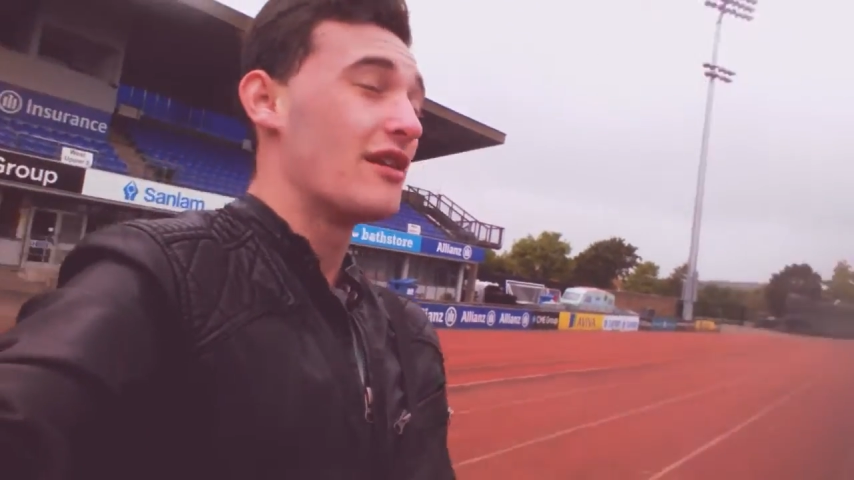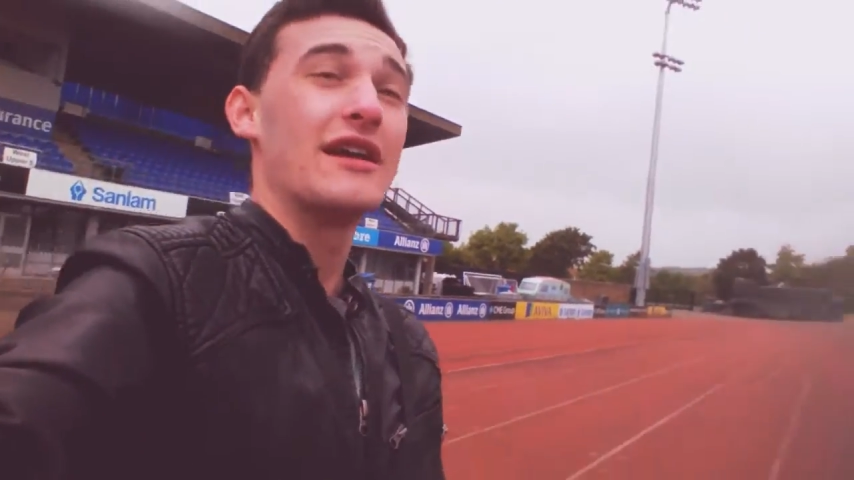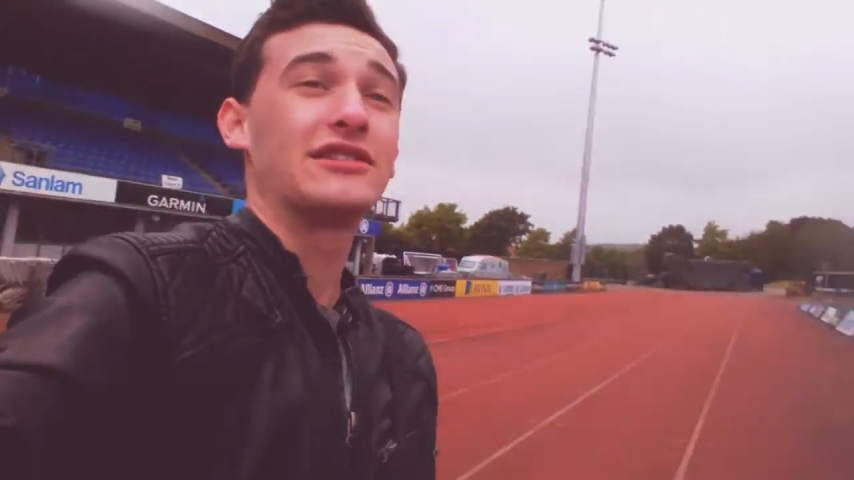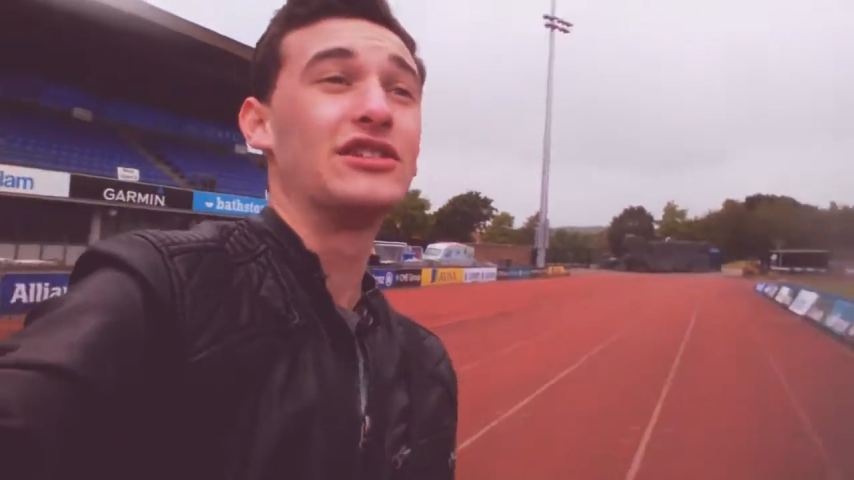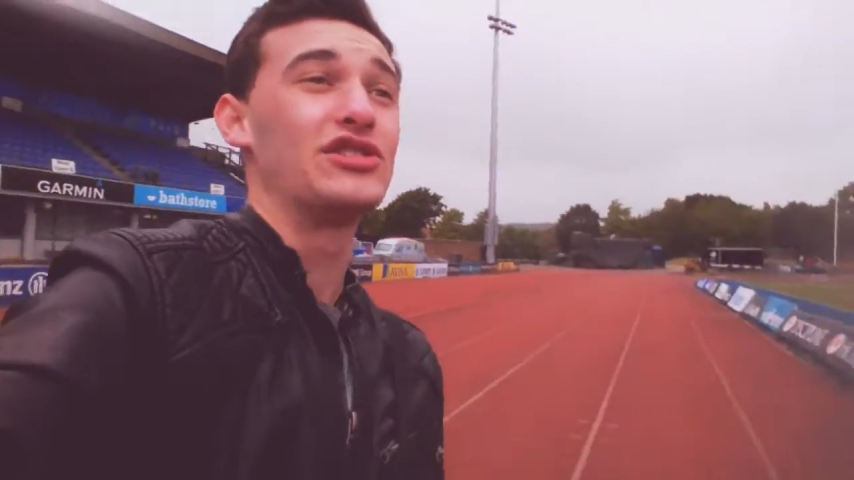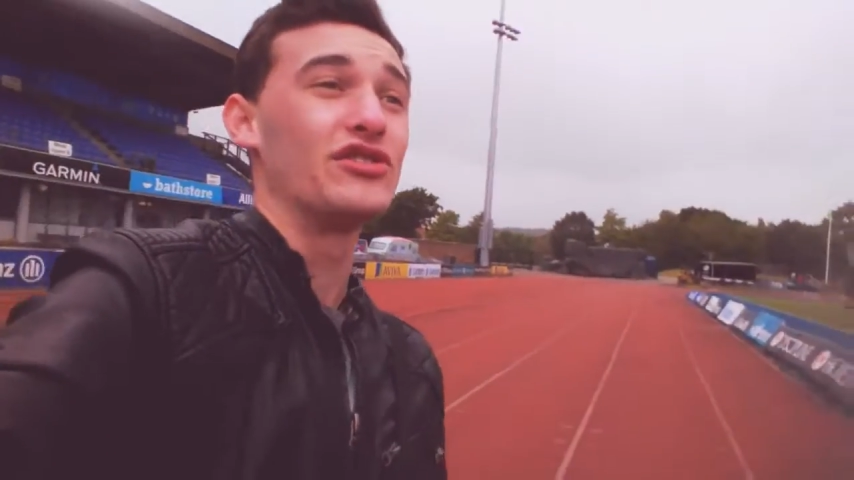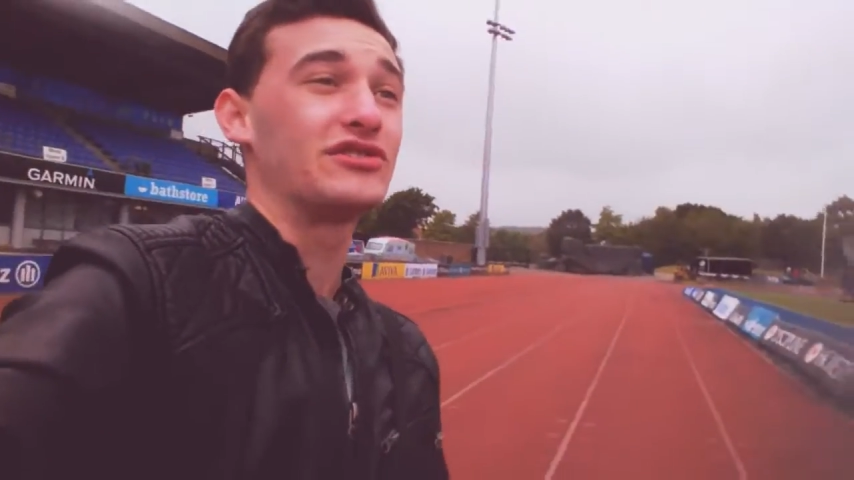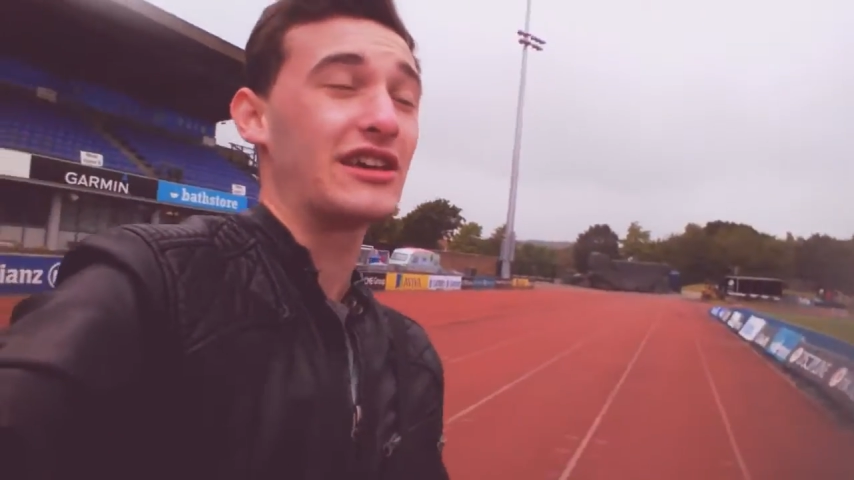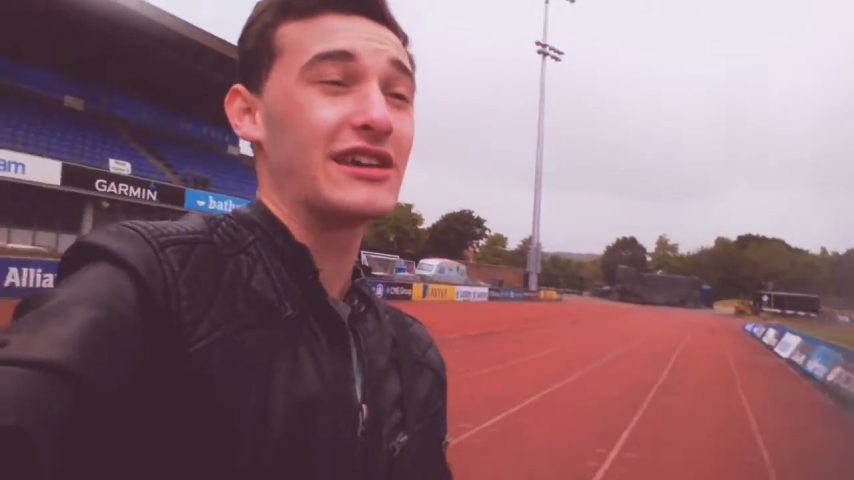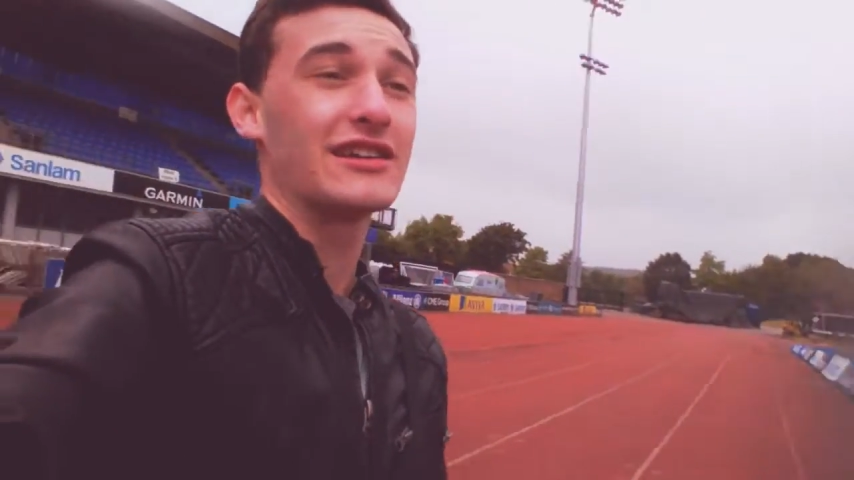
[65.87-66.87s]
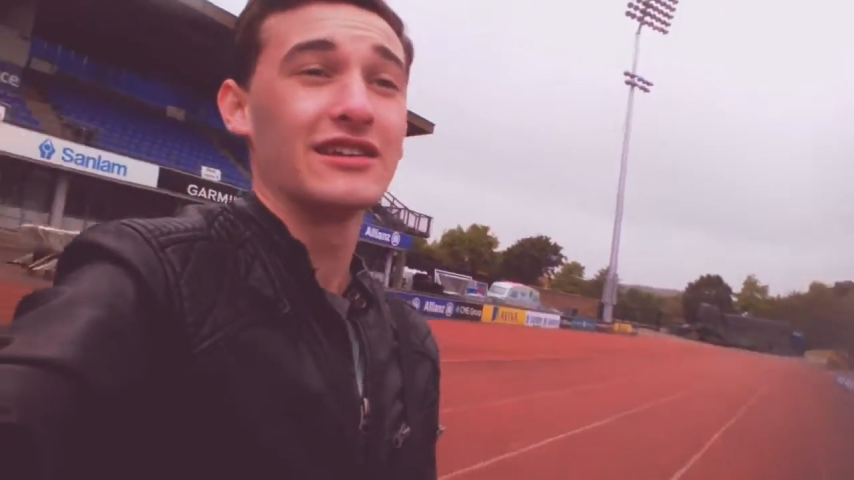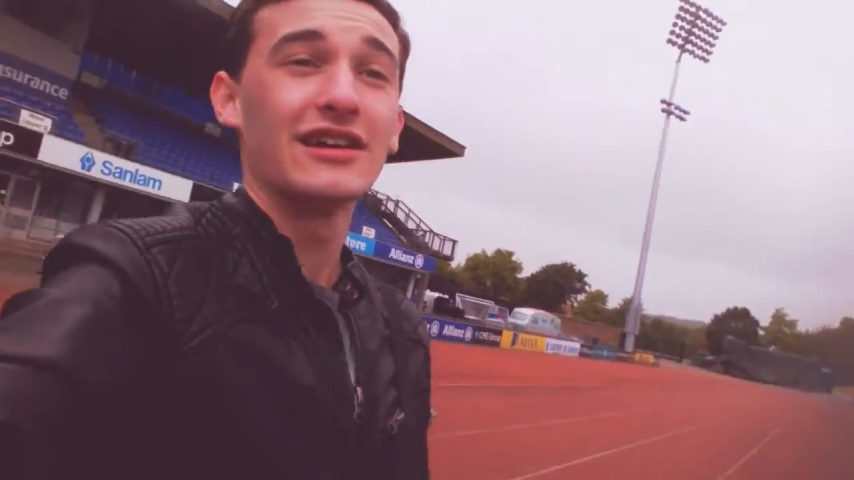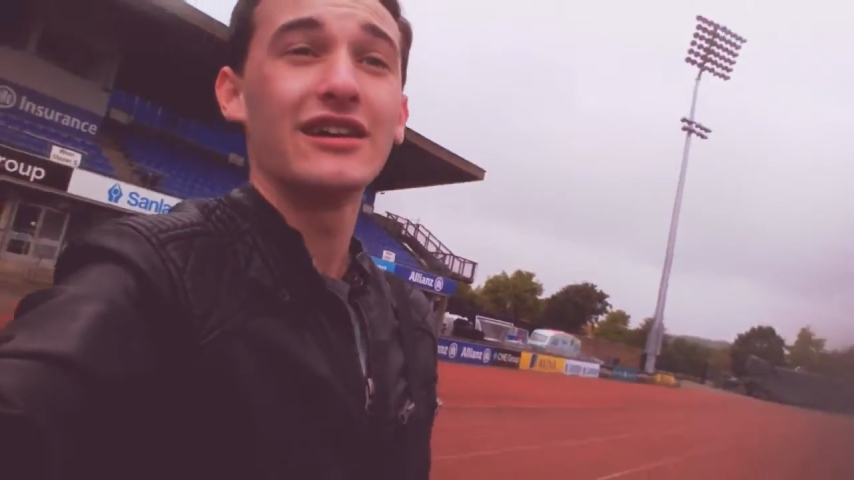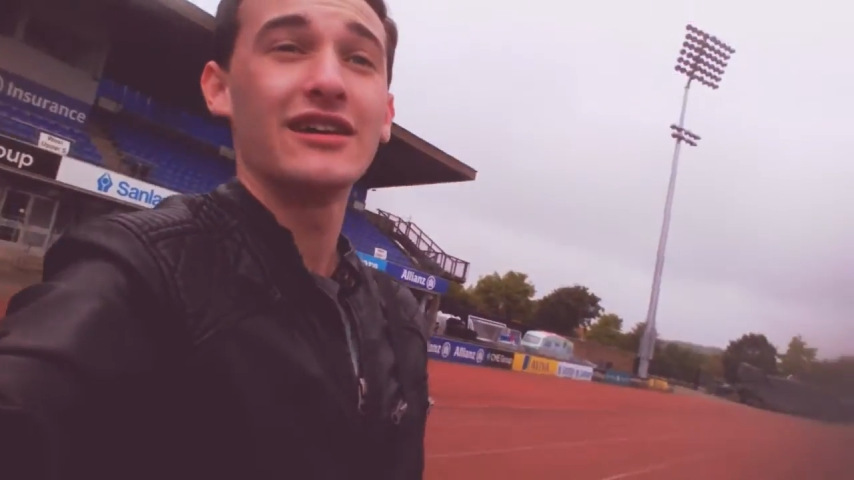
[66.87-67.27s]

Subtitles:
introducing